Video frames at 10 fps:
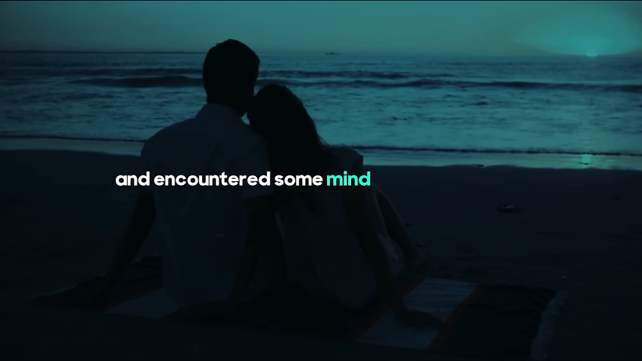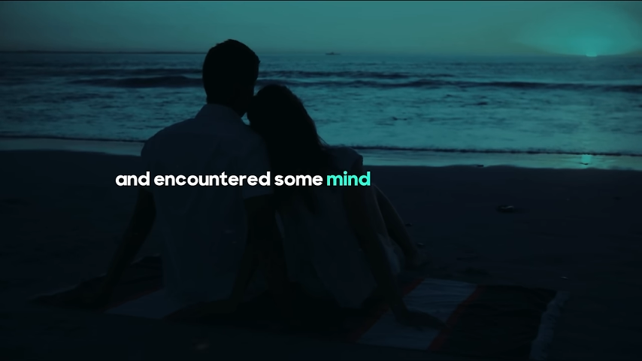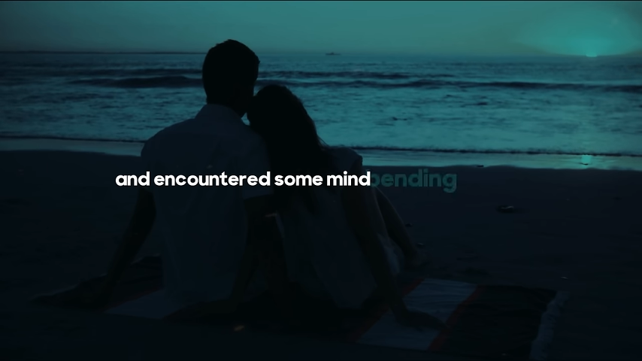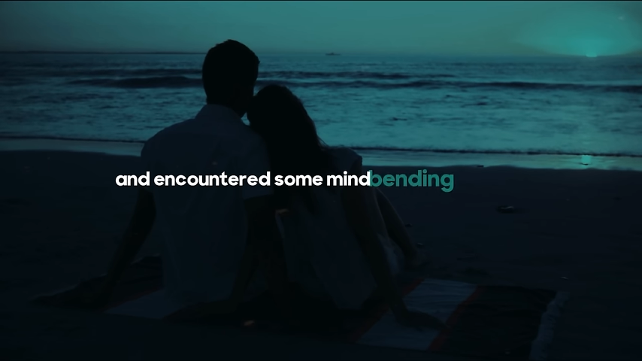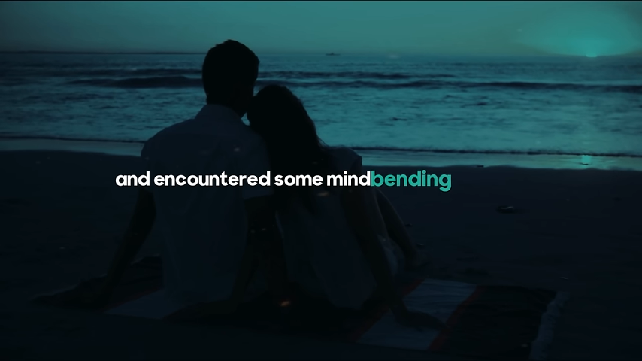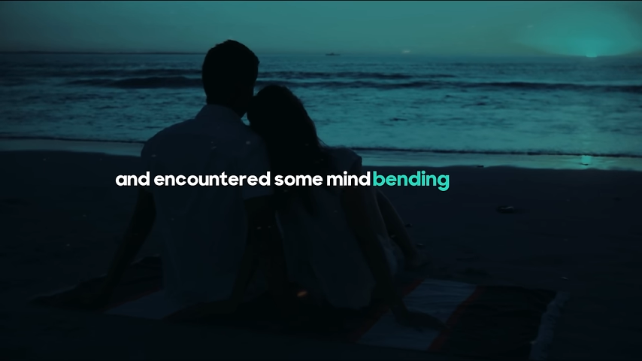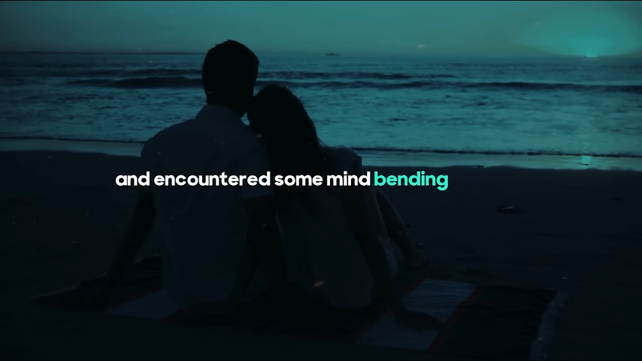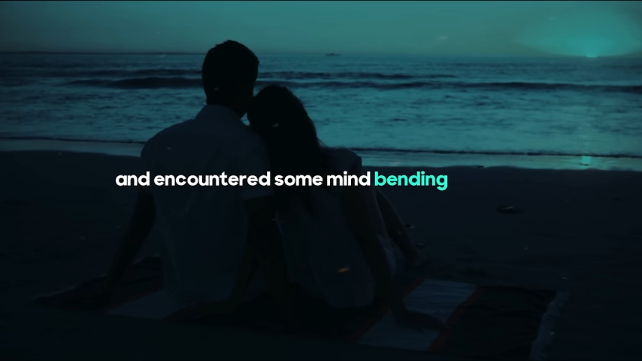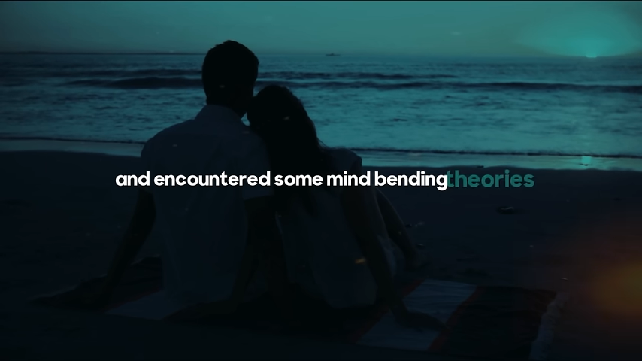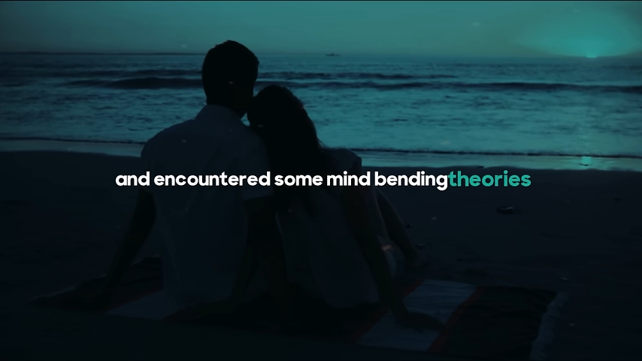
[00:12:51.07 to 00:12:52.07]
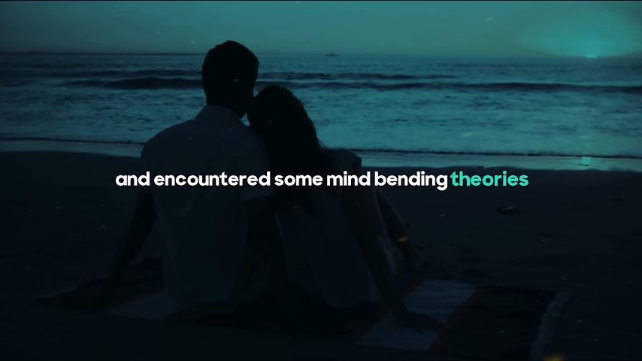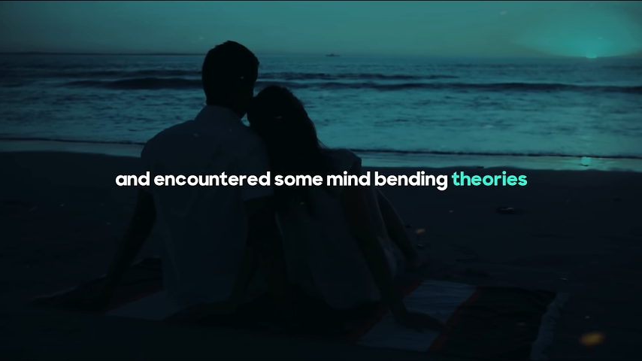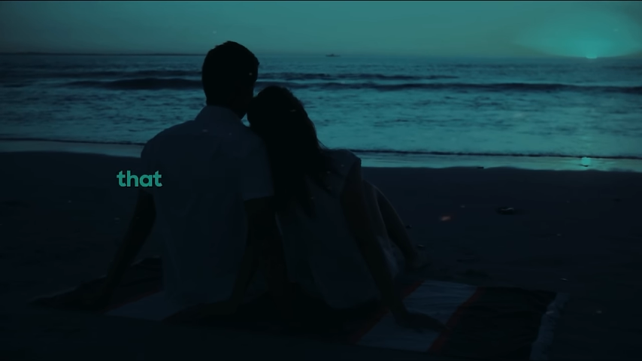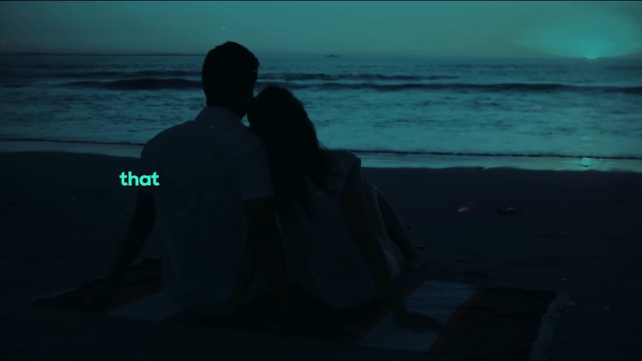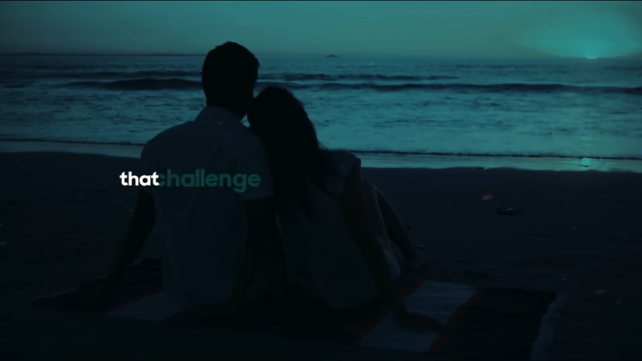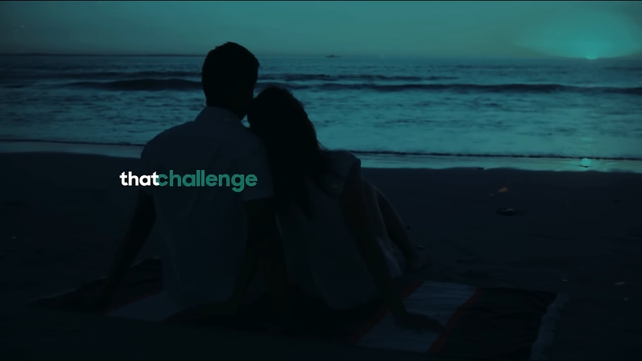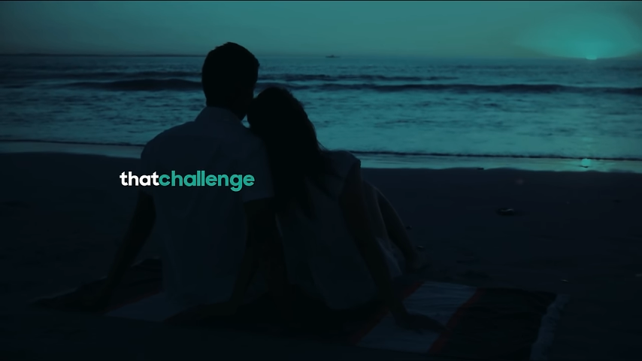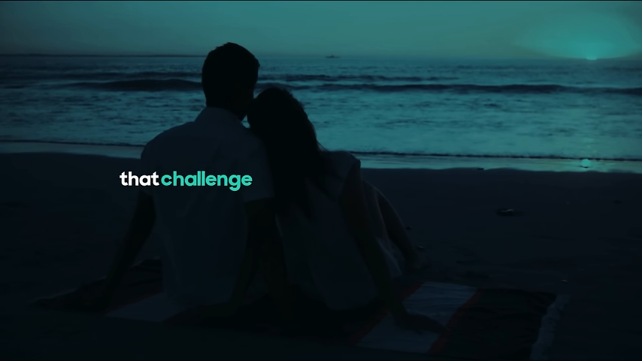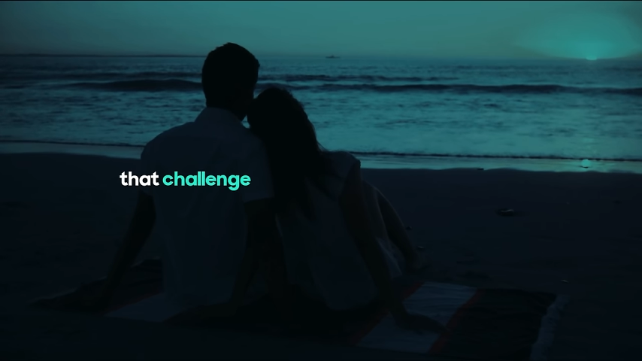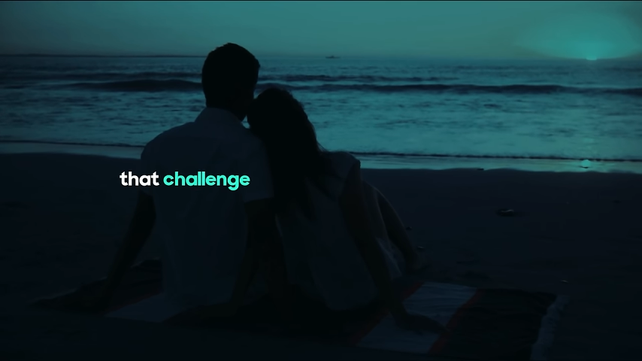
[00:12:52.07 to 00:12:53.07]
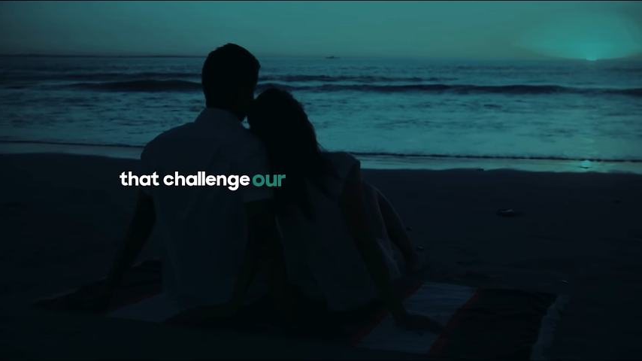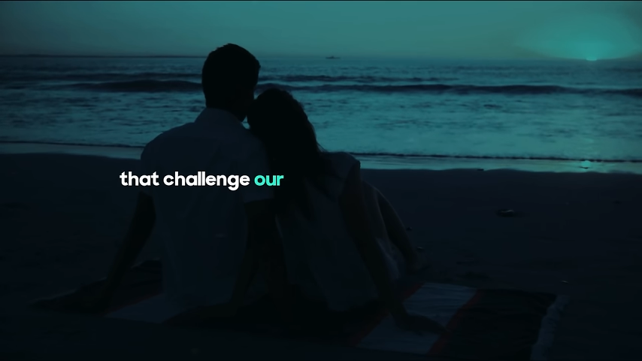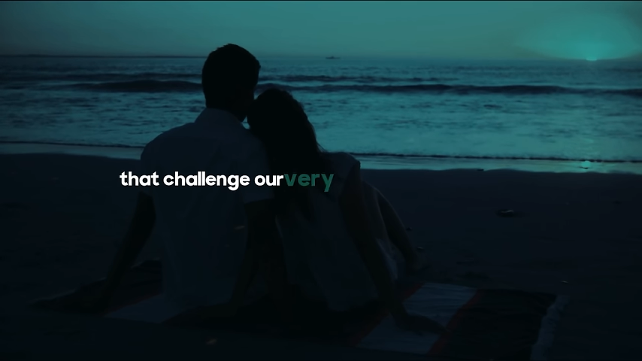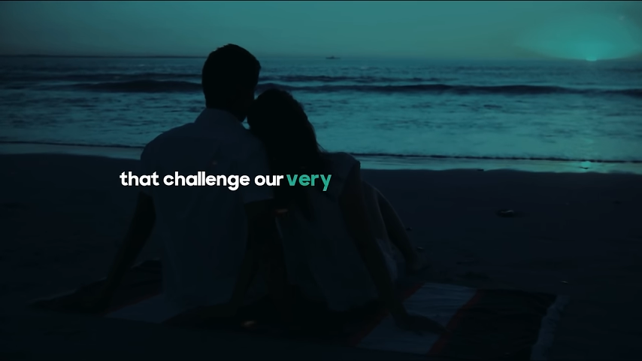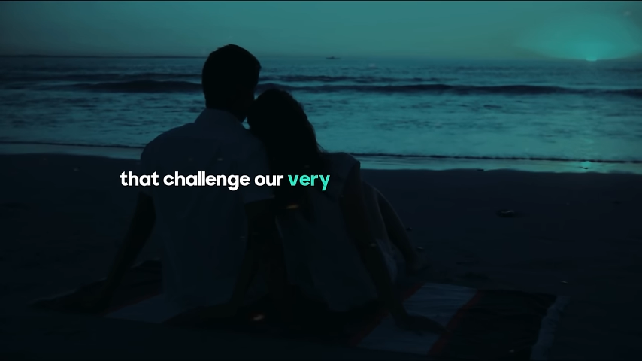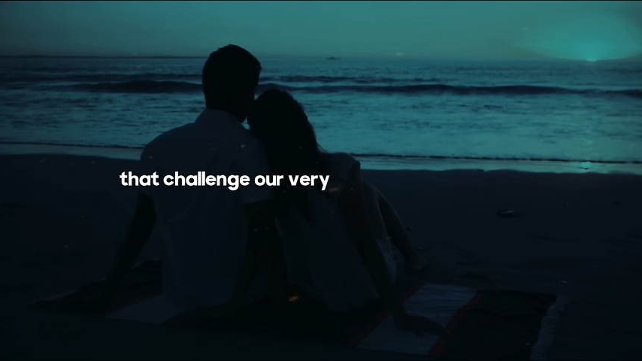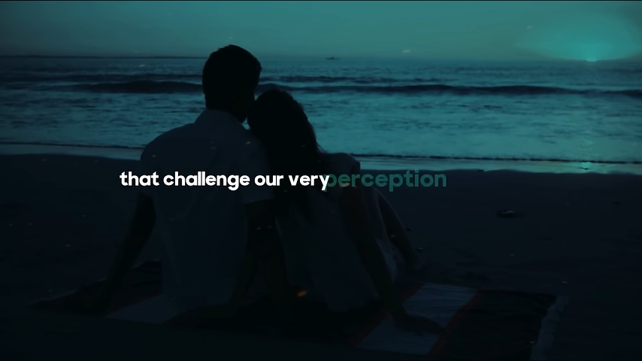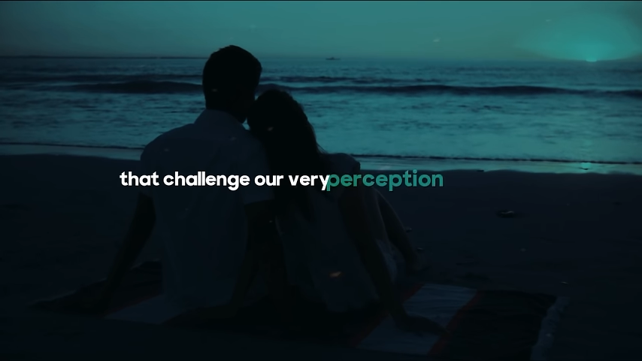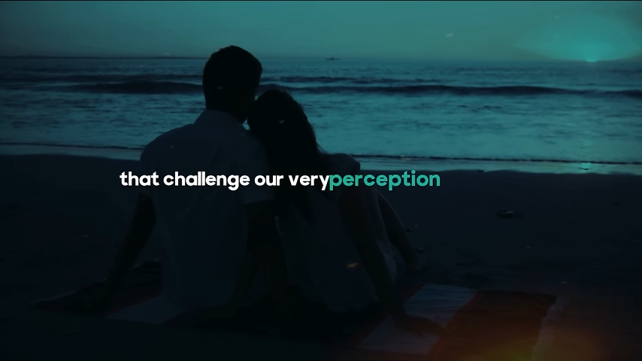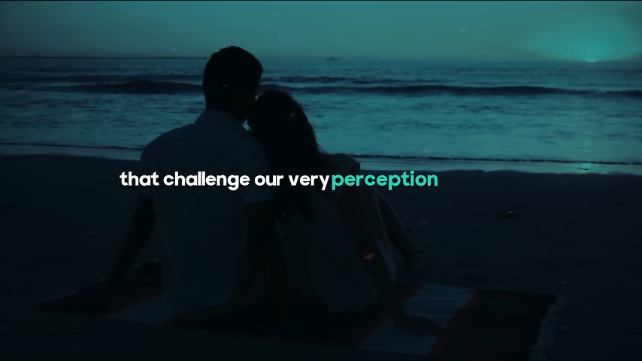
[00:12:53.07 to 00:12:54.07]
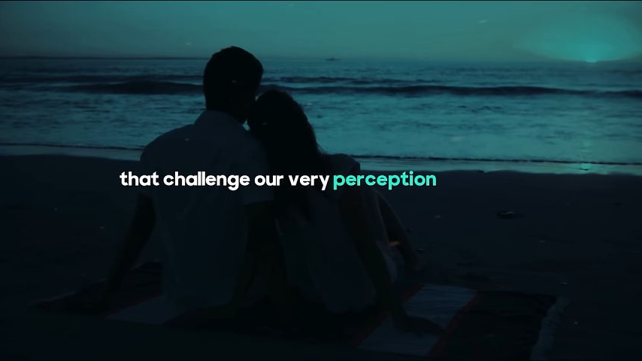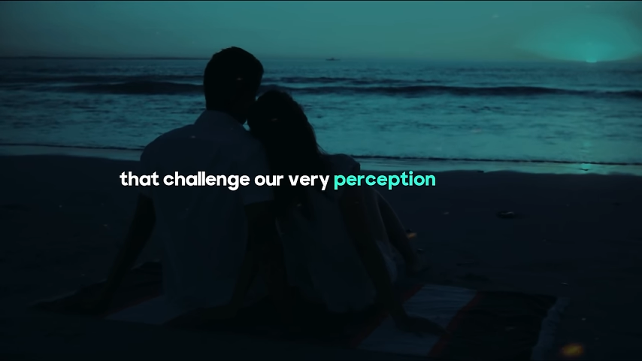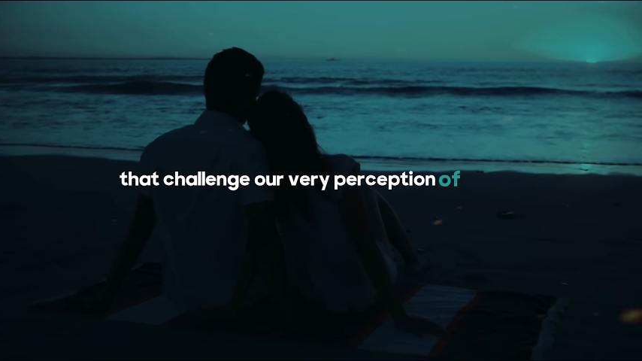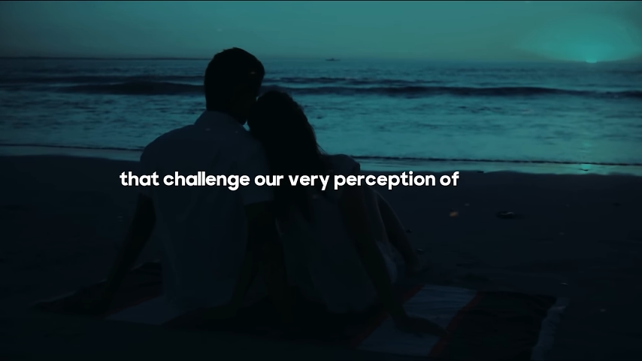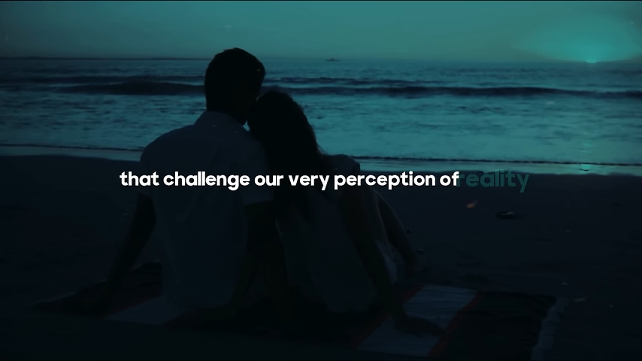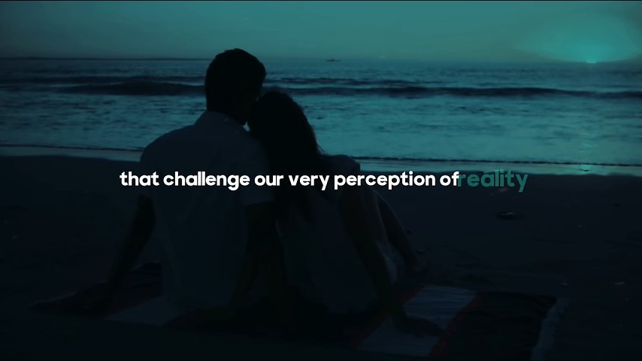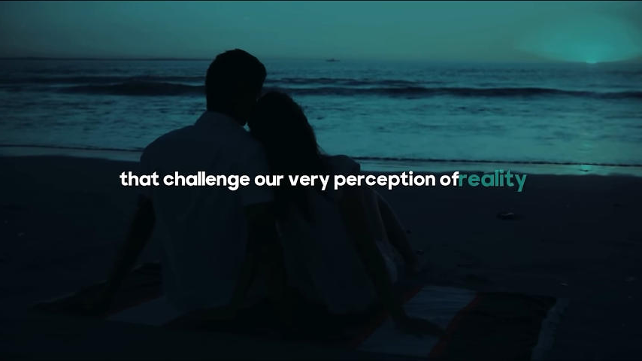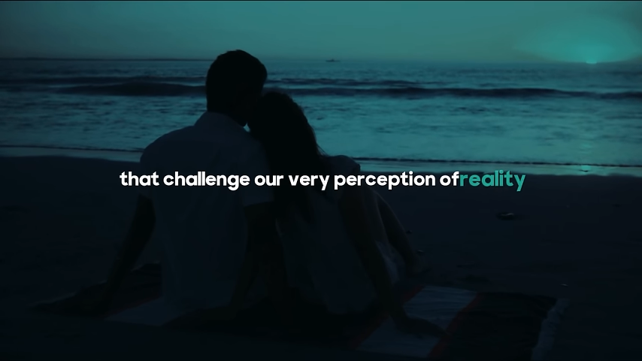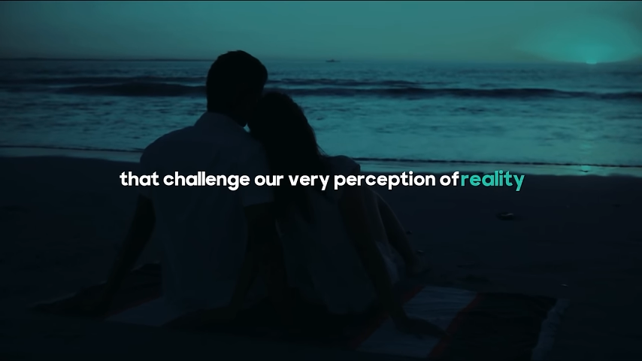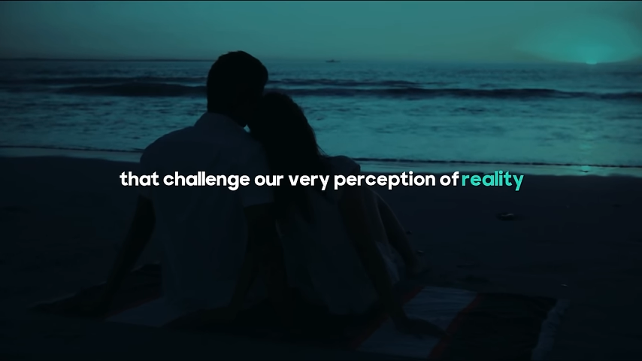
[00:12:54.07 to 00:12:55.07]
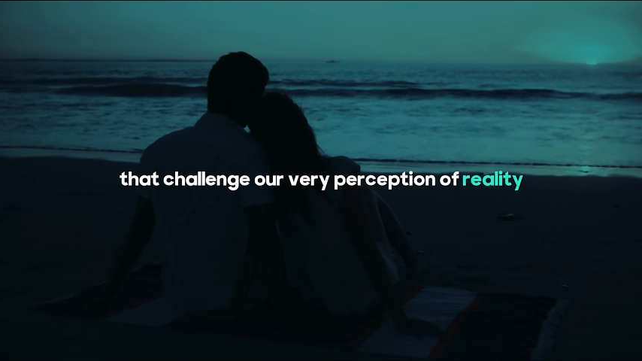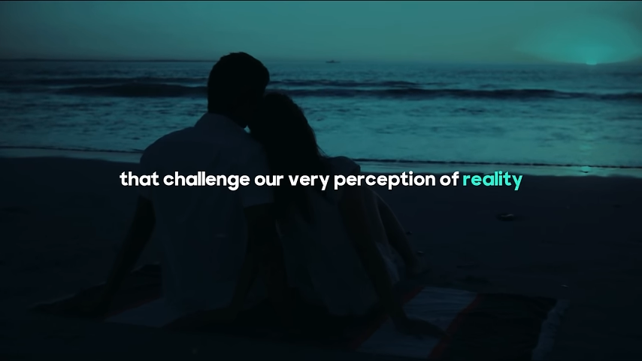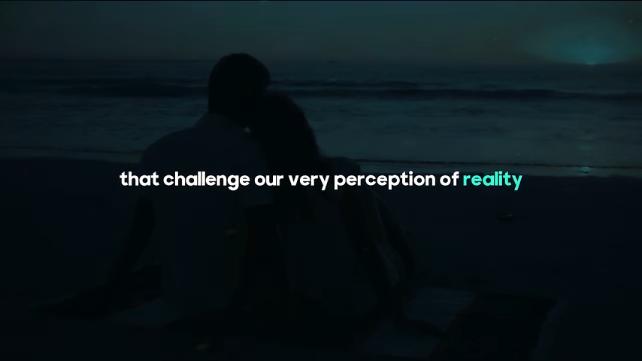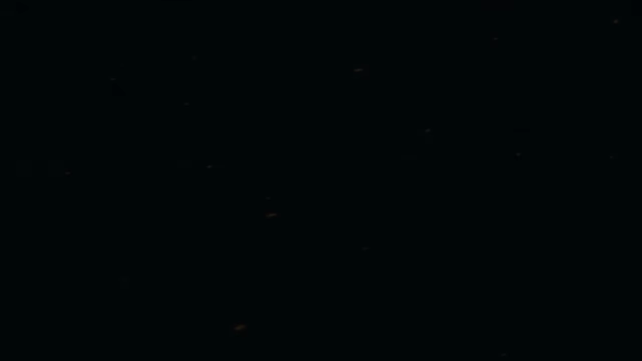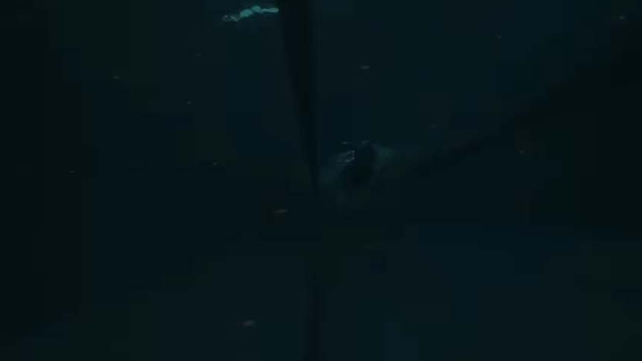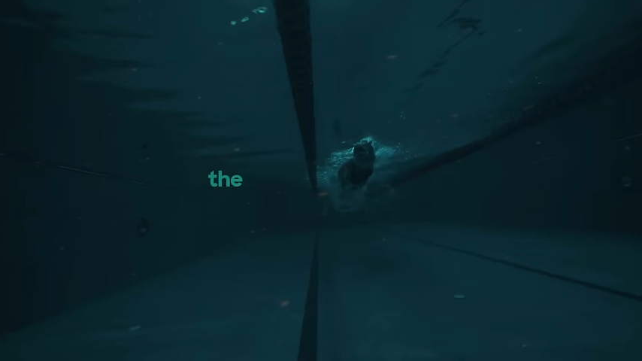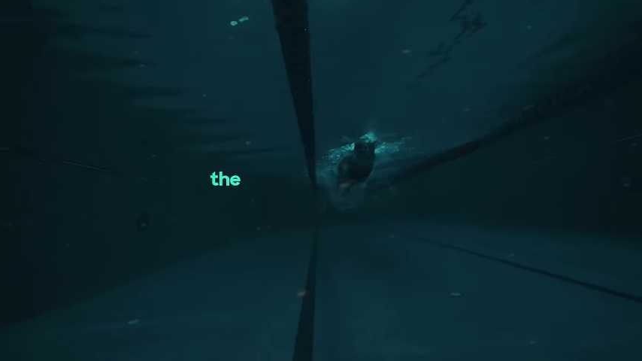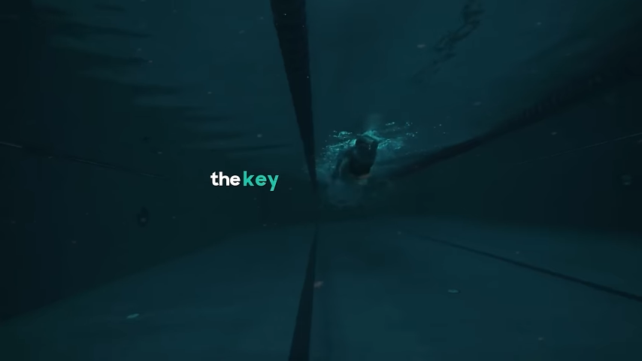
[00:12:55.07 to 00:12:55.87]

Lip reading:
Nobody's mouth can be seen.